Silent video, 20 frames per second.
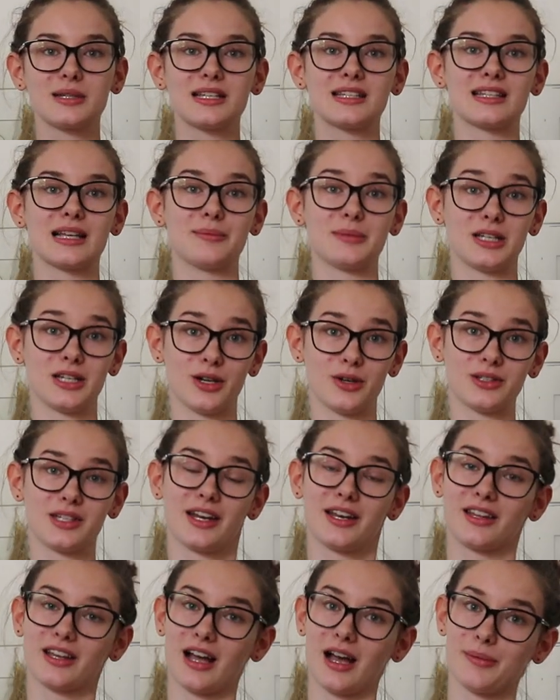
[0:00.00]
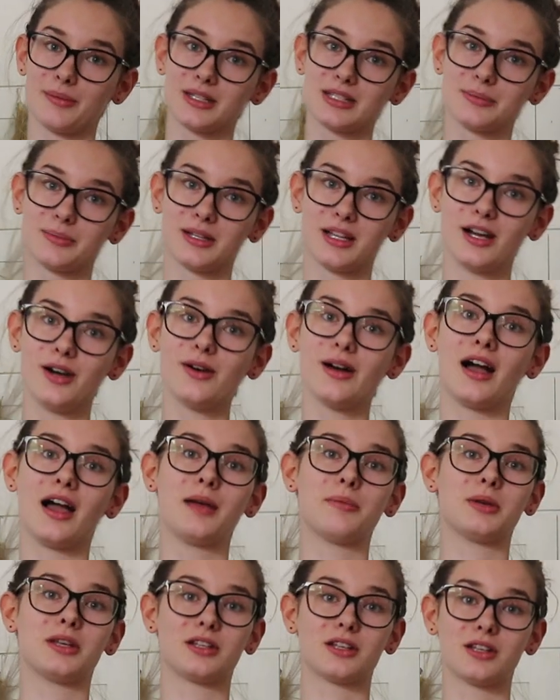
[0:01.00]
please let me know down in the comments below.
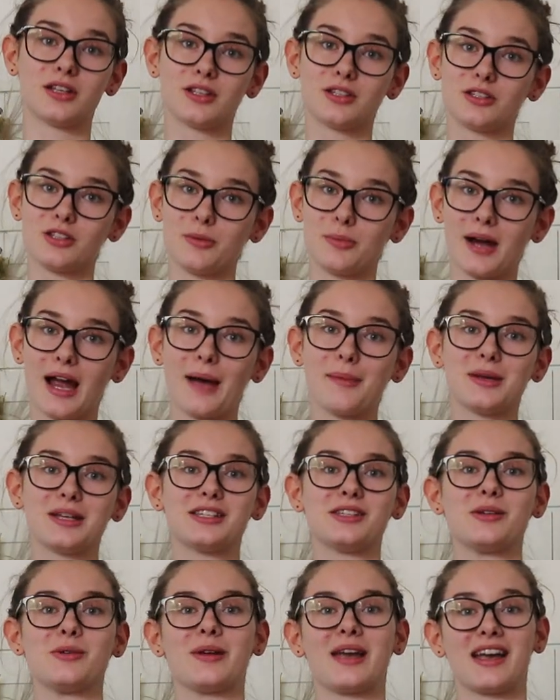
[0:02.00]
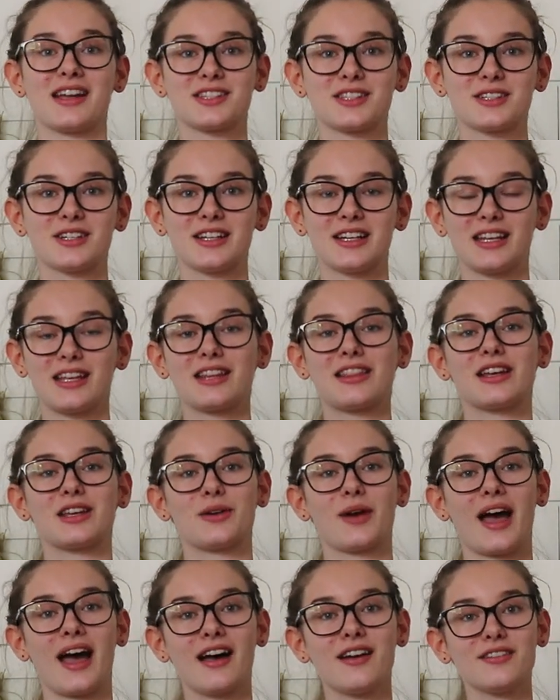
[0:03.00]
I'd be super happy to answer any that
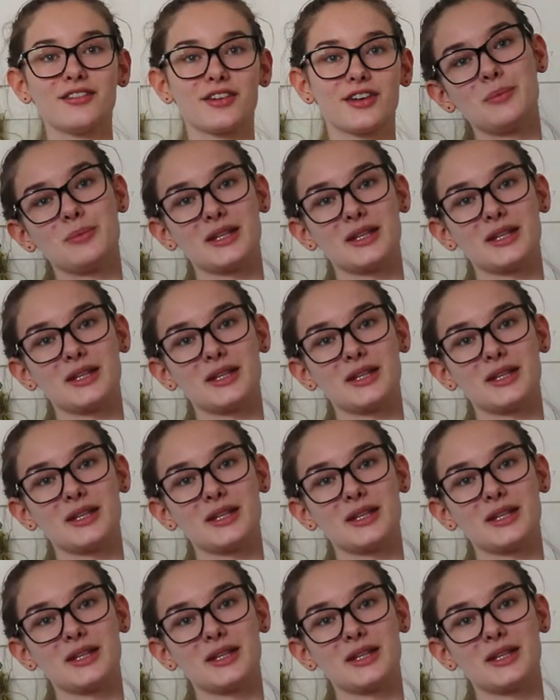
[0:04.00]
you have.